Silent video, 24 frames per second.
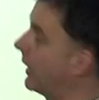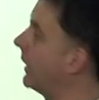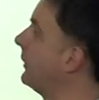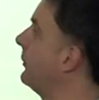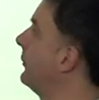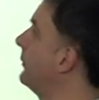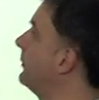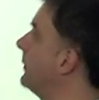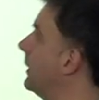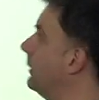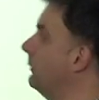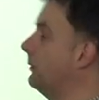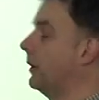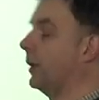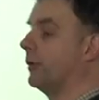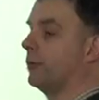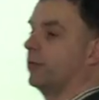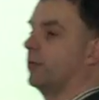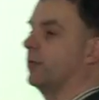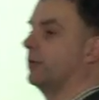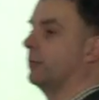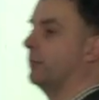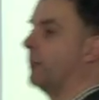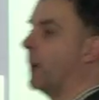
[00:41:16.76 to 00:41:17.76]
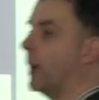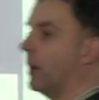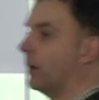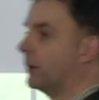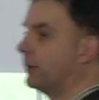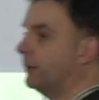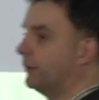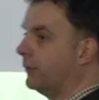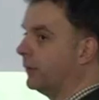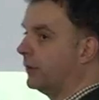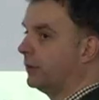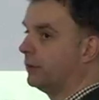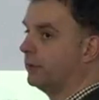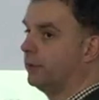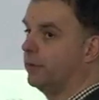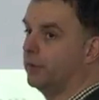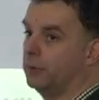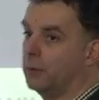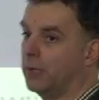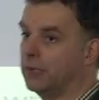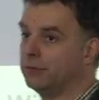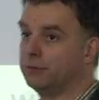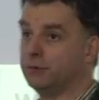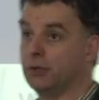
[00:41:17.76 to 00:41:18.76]
they throw lots of marketing
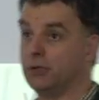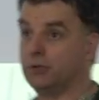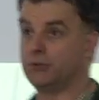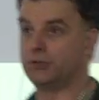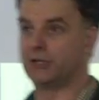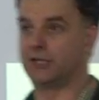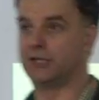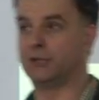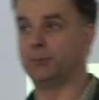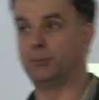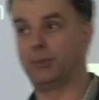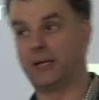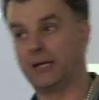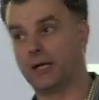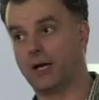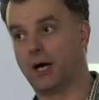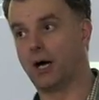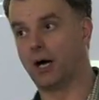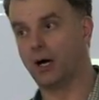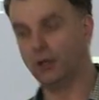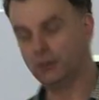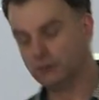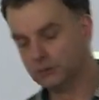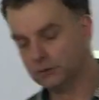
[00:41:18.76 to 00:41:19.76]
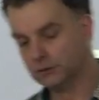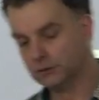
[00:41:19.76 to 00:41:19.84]
to it, usually PR,